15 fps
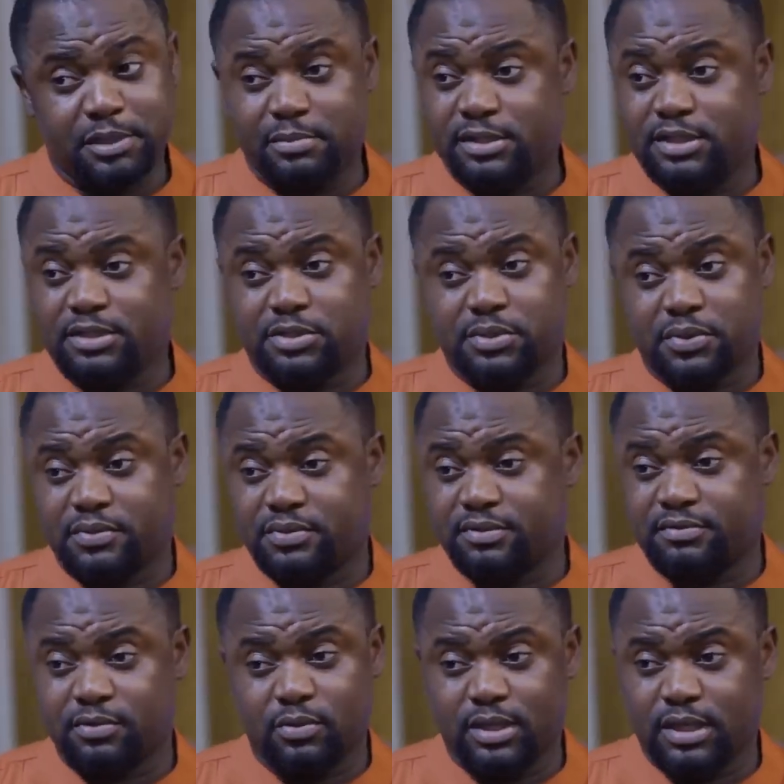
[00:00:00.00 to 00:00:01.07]
deeply sorry
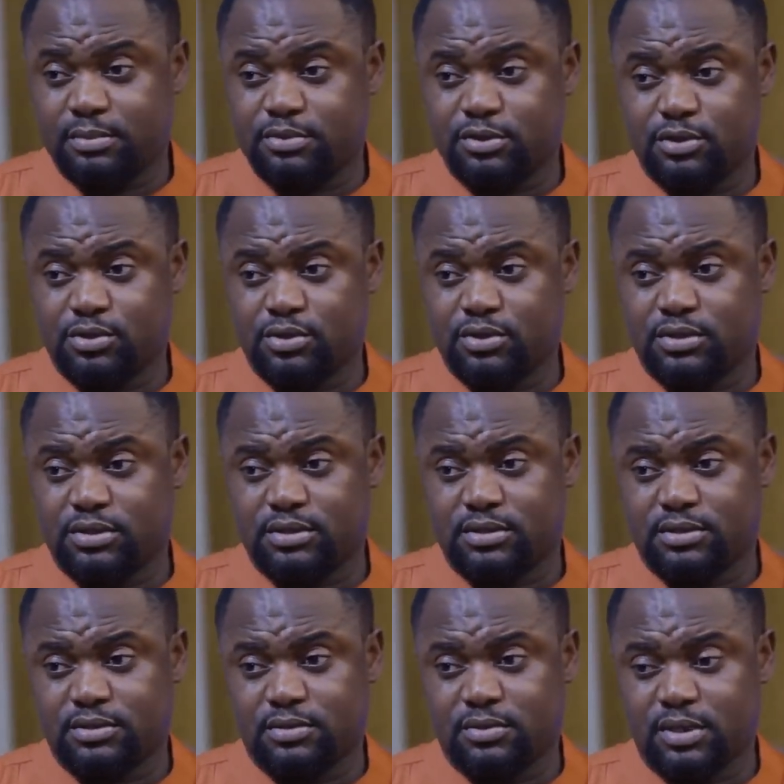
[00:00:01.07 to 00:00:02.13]
for what happened to us.
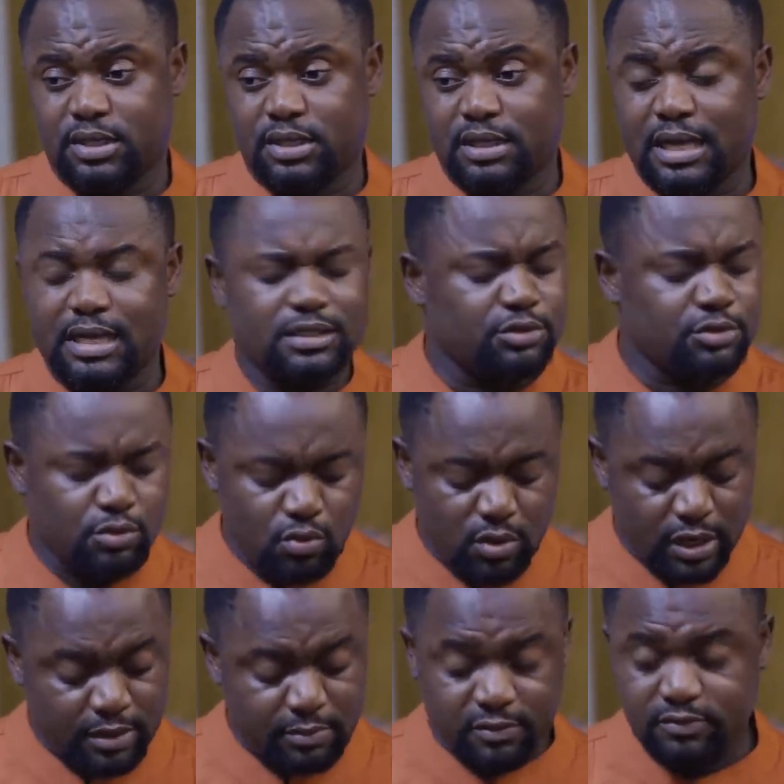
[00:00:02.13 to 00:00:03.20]
Okay, I didn't know what
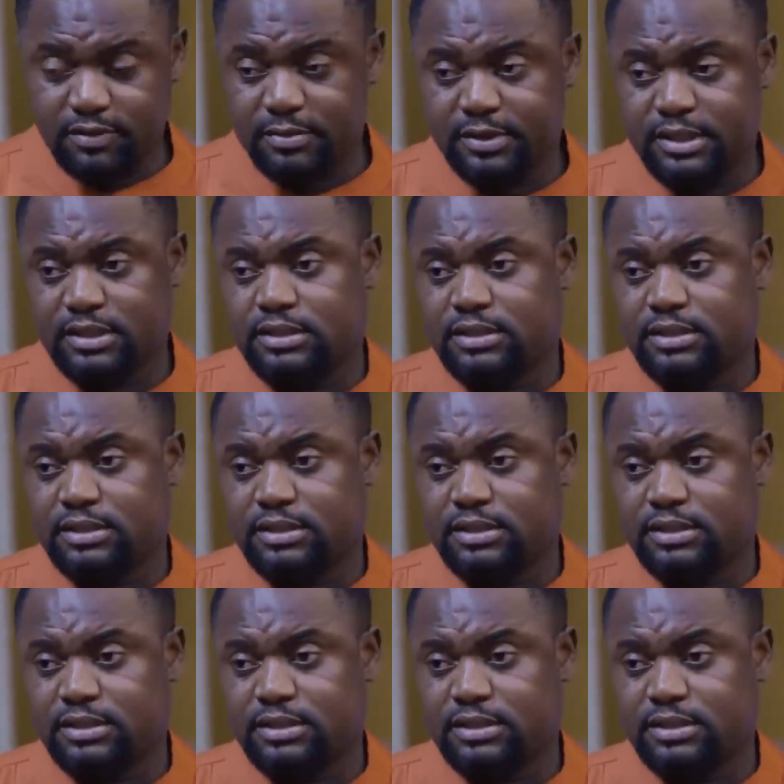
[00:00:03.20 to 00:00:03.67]
came over me.